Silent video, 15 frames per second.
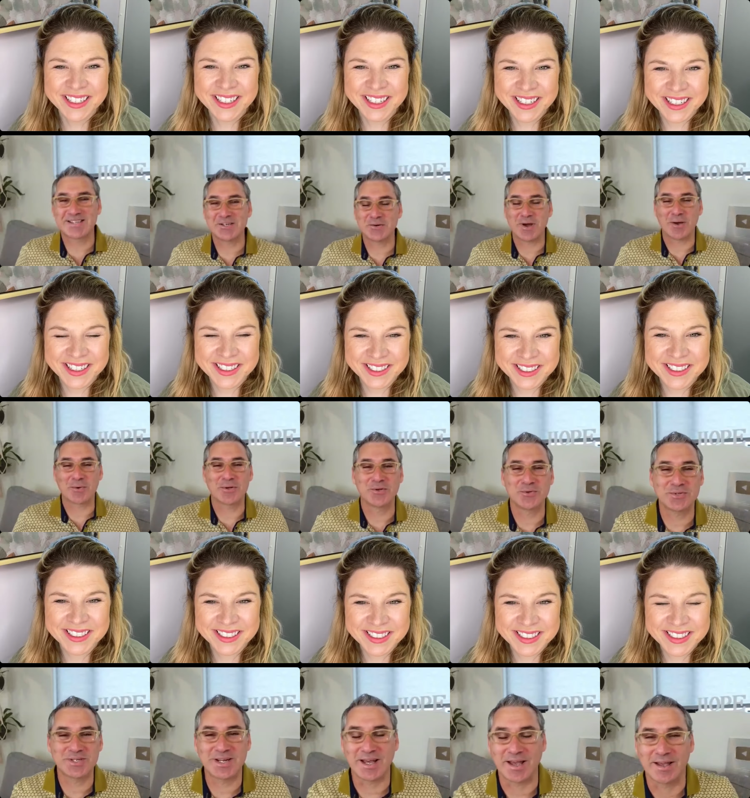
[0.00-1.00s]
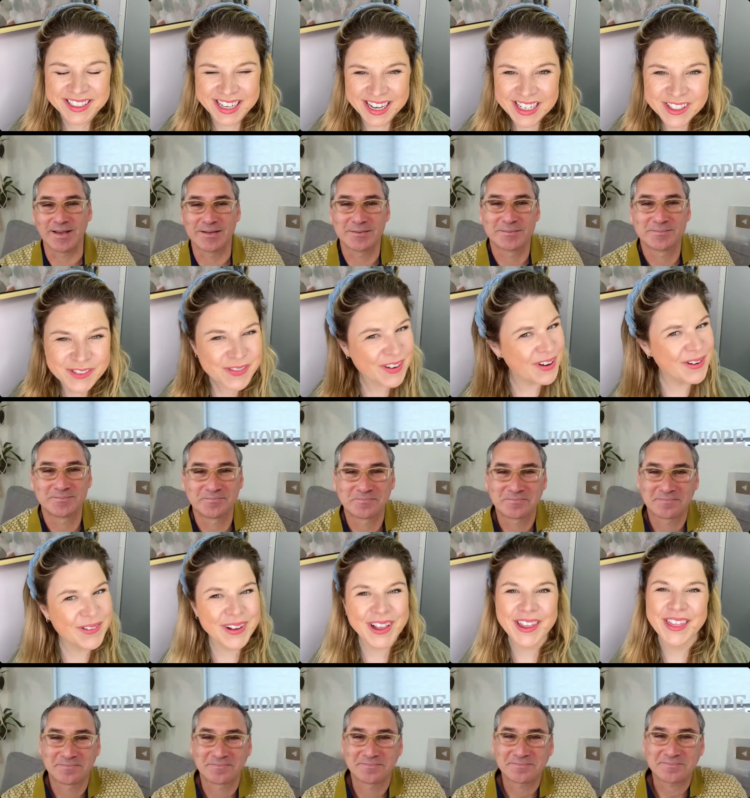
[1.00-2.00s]
Speaker 1: you. How are you today?
Speaker 2: Yes, very
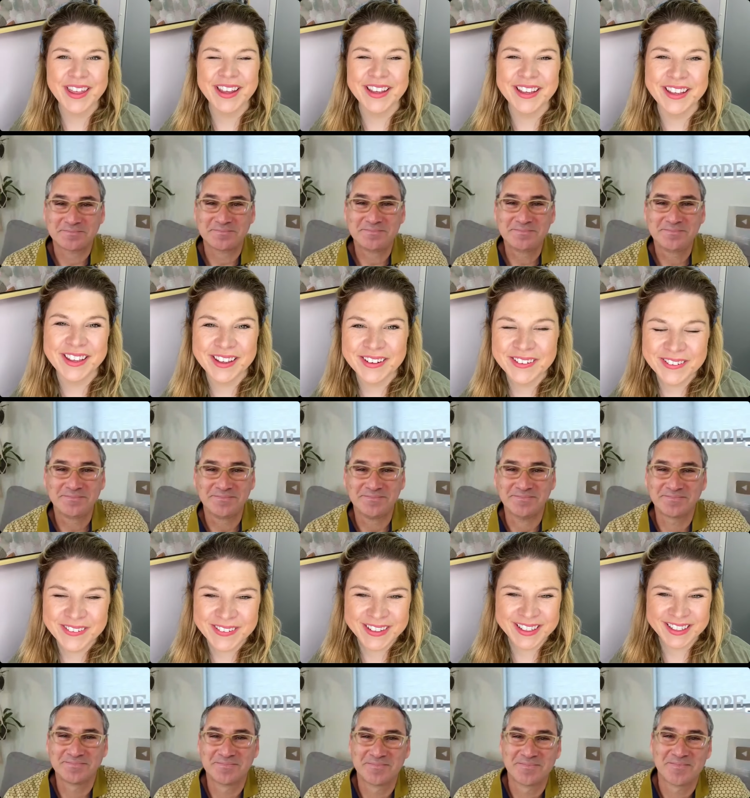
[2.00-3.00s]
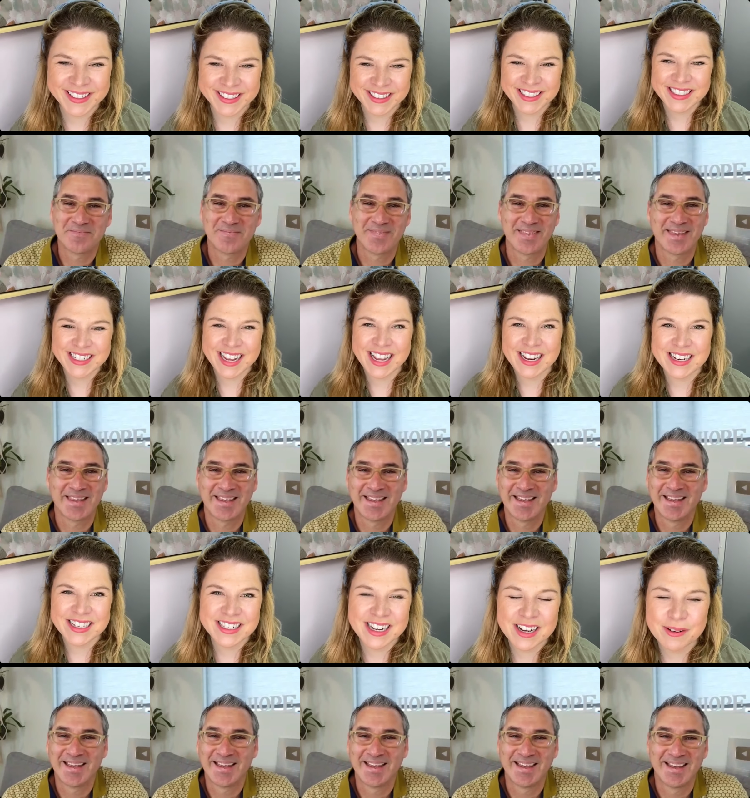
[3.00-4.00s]
well, thank you. All good.
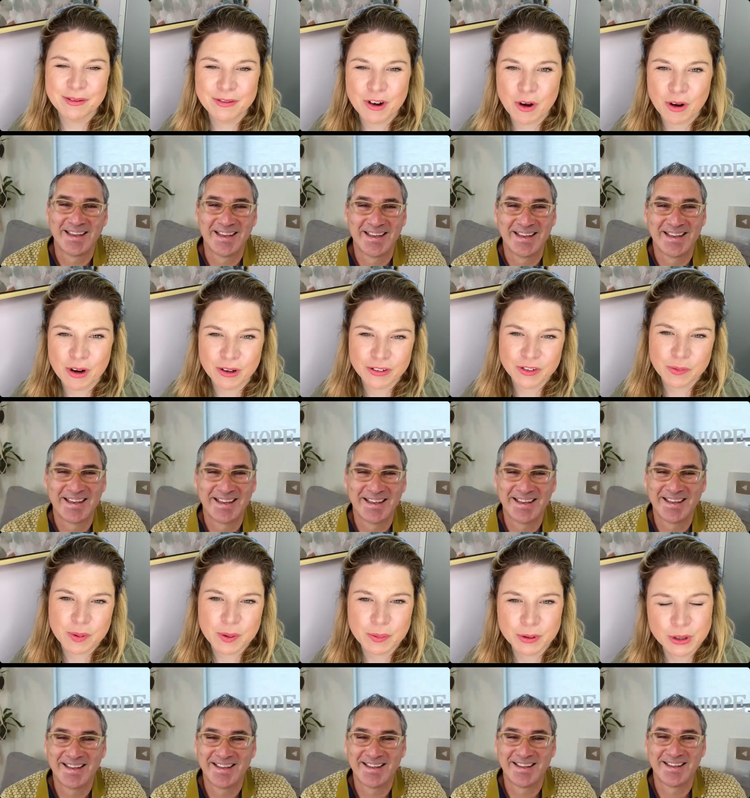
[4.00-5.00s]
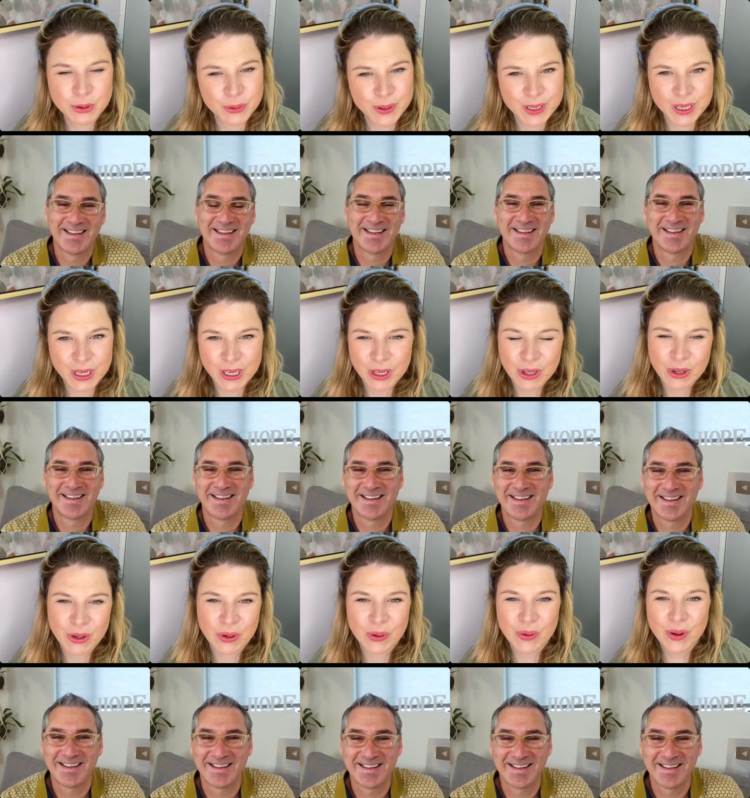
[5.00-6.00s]
And uh, we've got lots of people joining
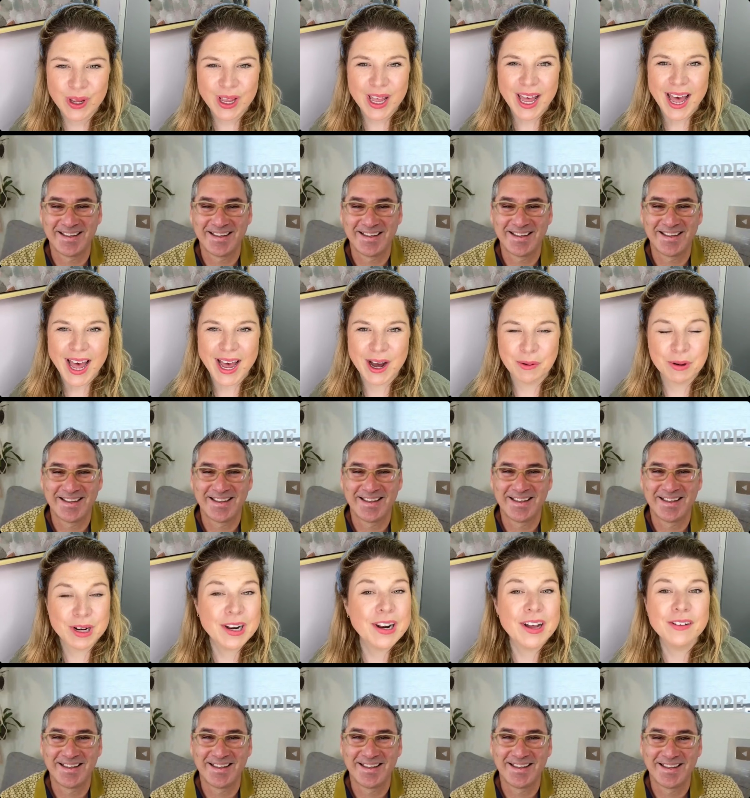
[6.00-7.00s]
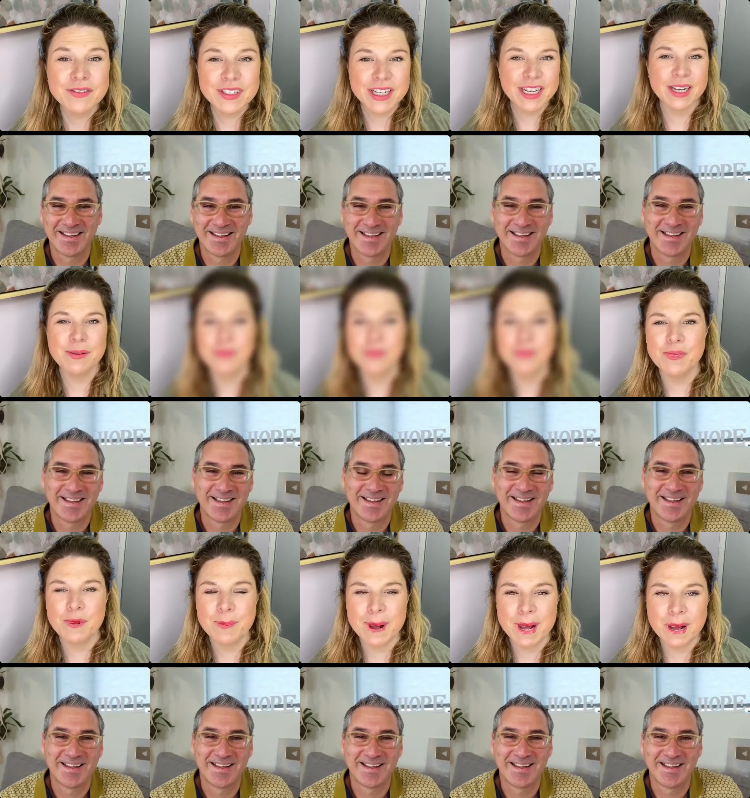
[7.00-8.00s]
who uh, would love to hear more
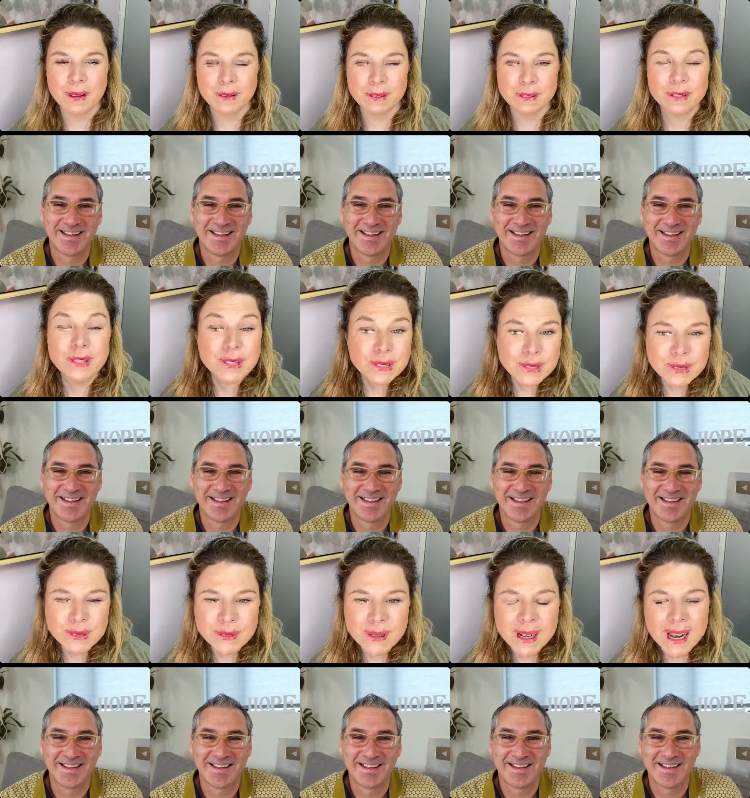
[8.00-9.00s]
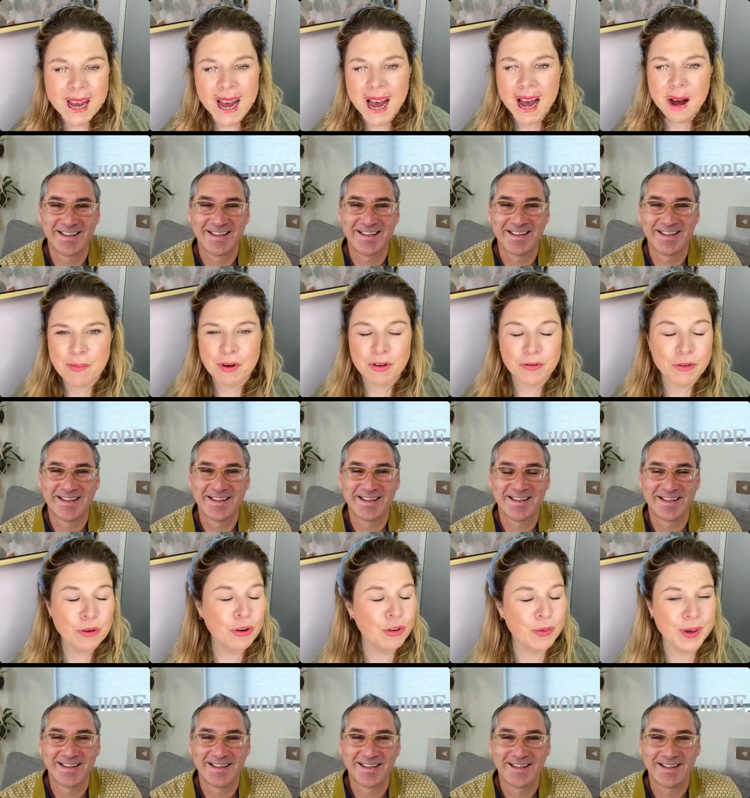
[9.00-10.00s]
about you. Um, of
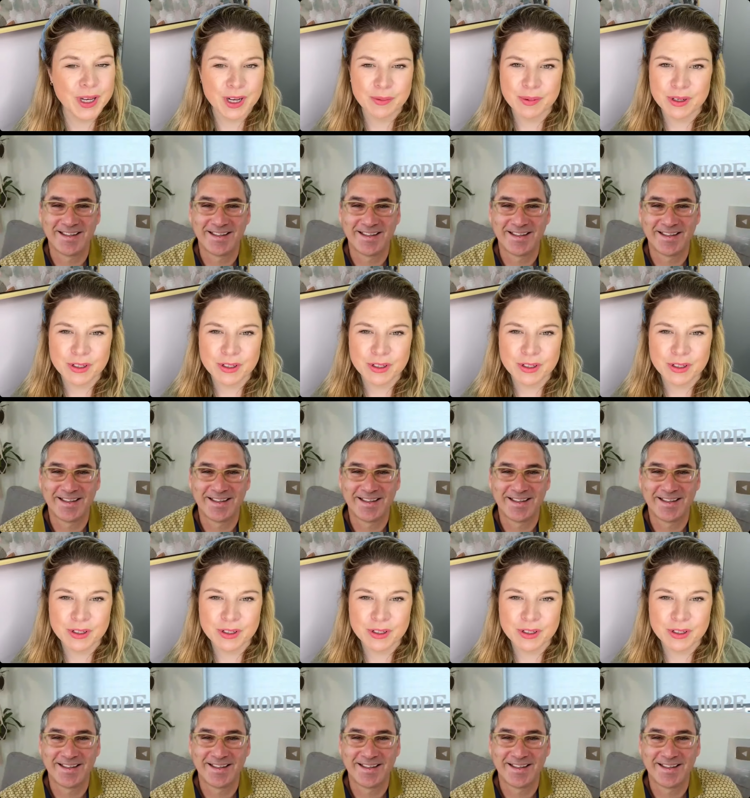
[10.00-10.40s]
course, we're going to be